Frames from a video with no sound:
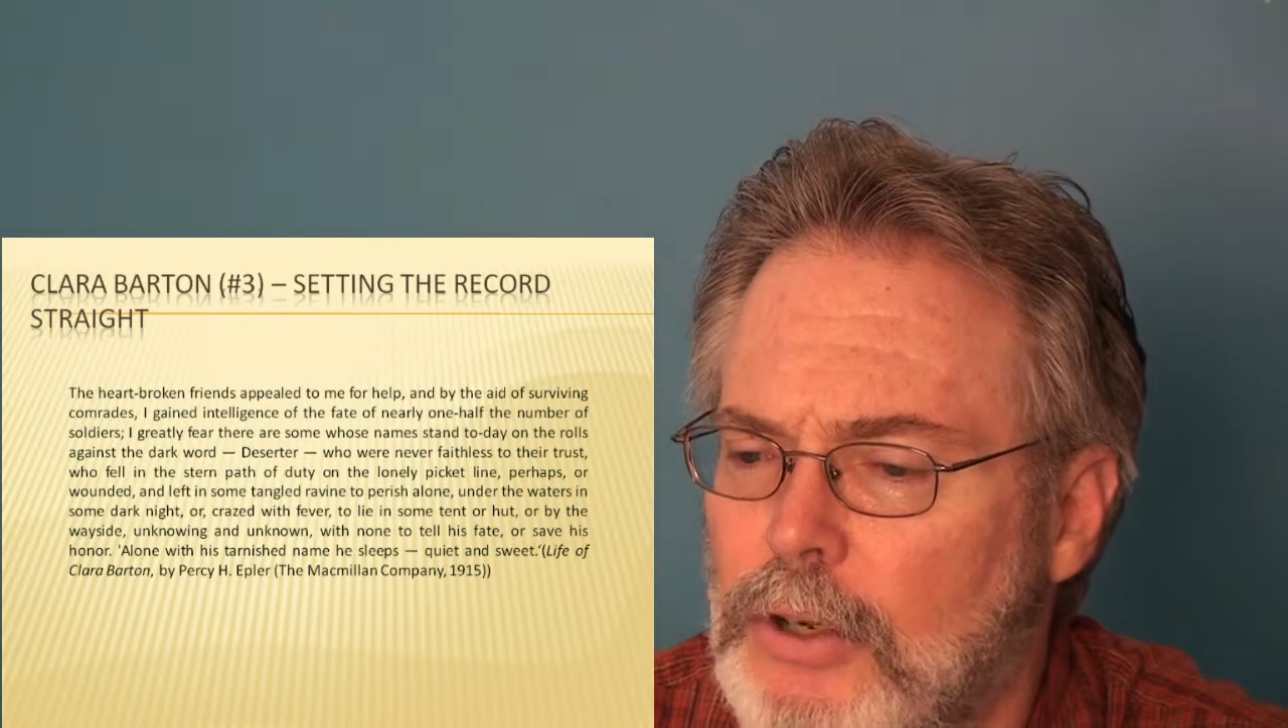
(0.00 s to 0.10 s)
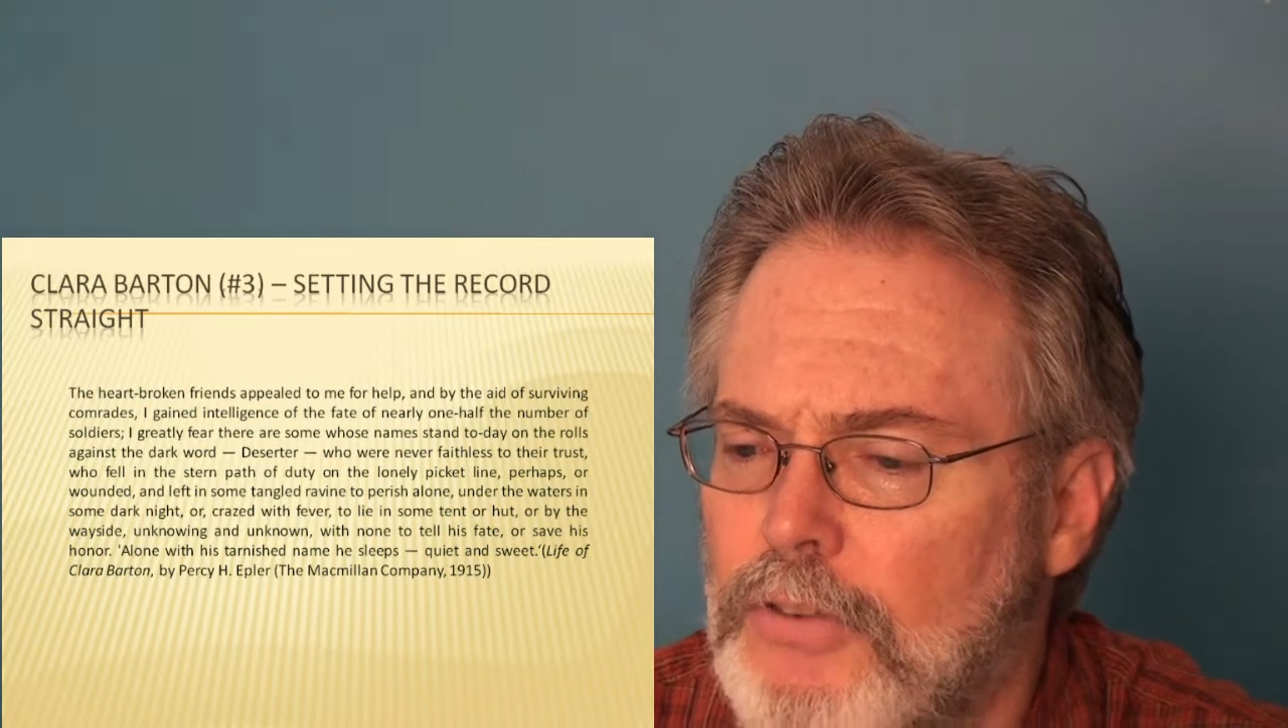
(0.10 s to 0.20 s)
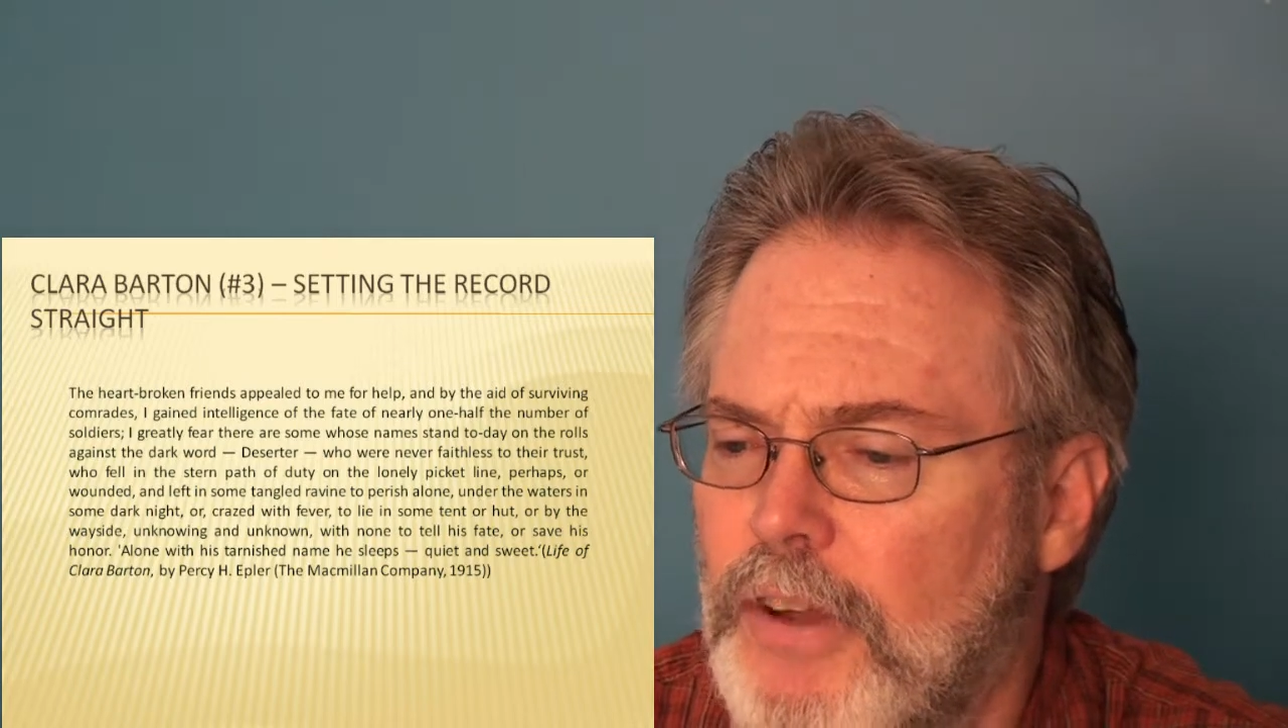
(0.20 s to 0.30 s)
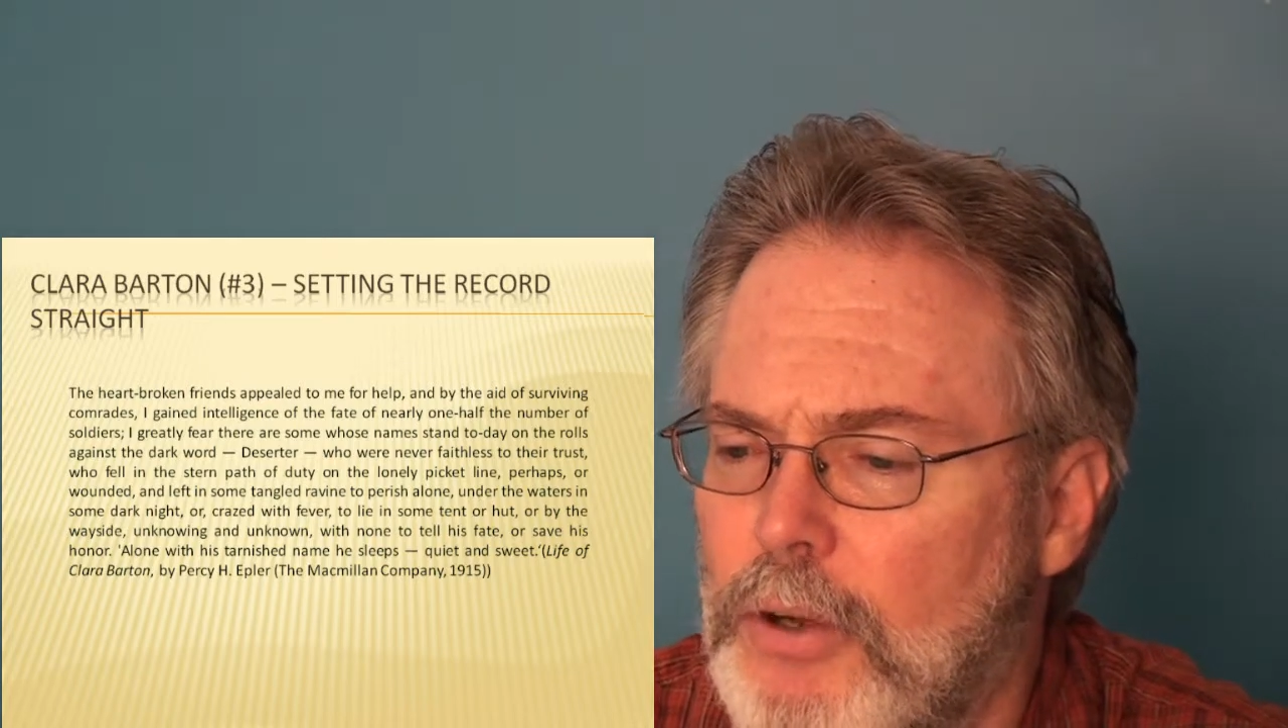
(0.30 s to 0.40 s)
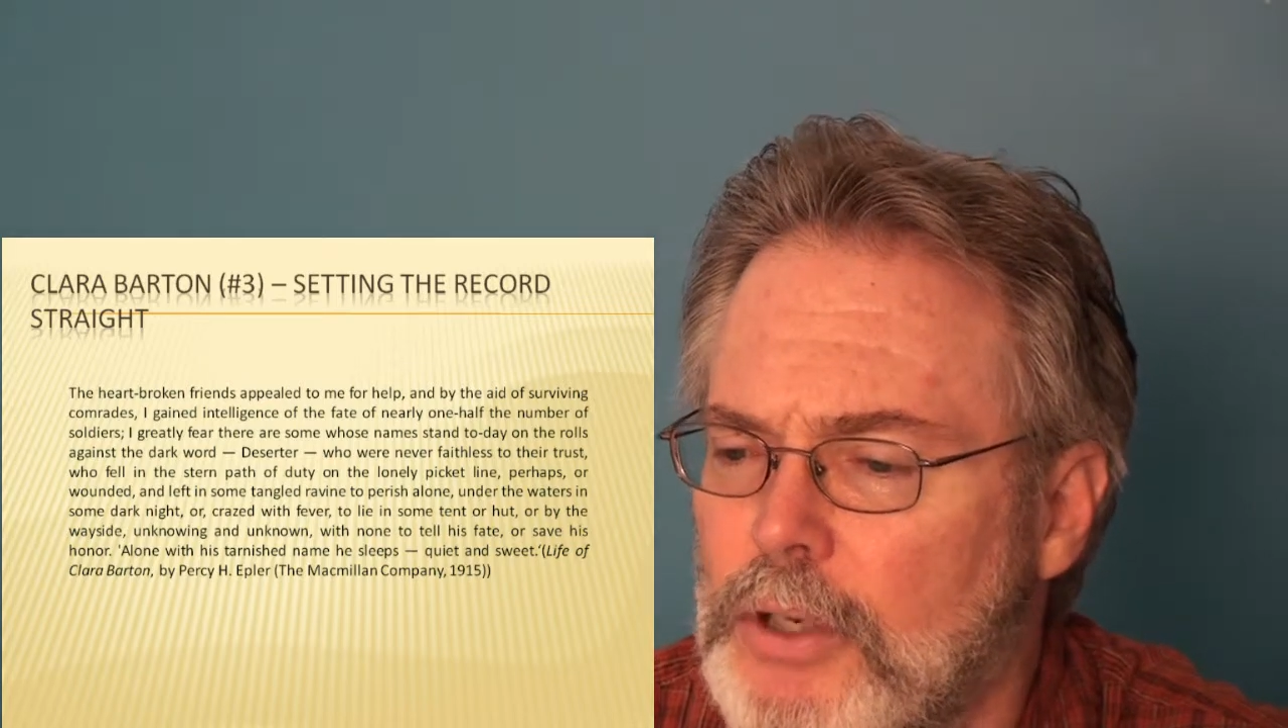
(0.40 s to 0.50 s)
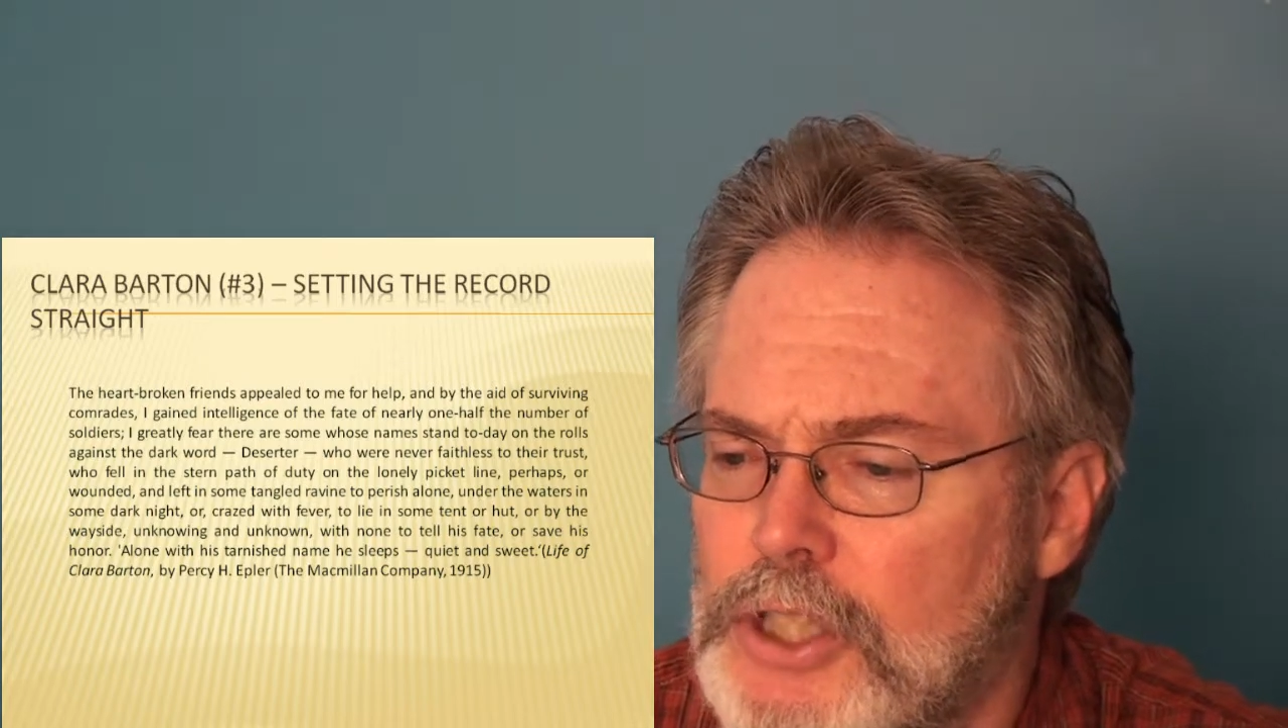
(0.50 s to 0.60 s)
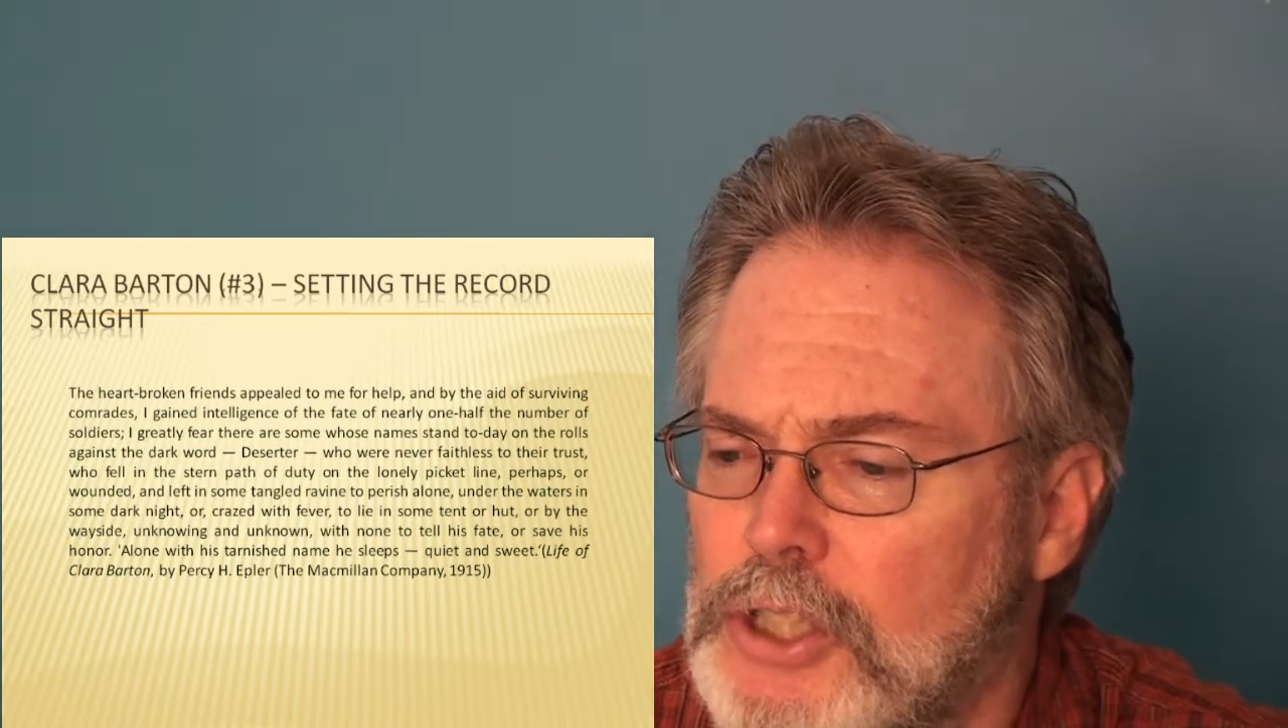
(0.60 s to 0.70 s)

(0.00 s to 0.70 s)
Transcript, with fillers: who fell on the